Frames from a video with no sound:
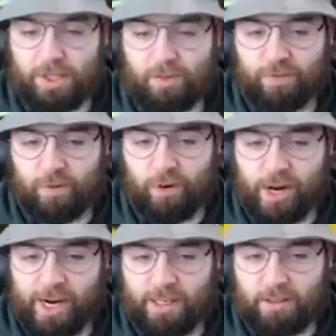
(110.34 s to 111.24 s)
the
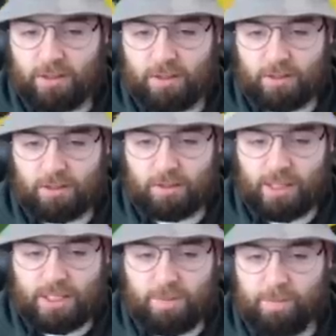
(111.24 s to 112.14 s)
right.
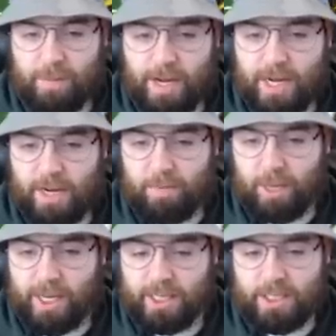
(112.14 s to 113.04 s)
That's a mean
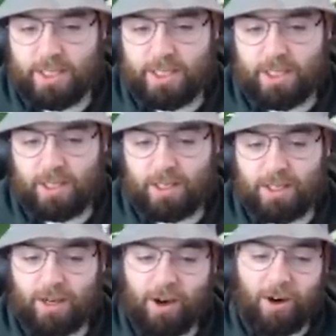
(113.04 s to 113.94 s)
blitz.
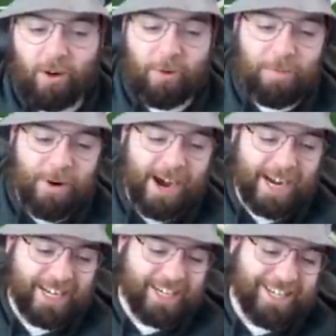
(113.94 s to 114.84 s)
Oh, my
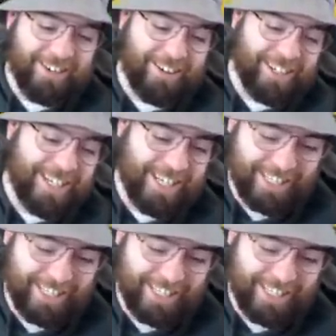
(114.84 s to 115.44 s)
goodness.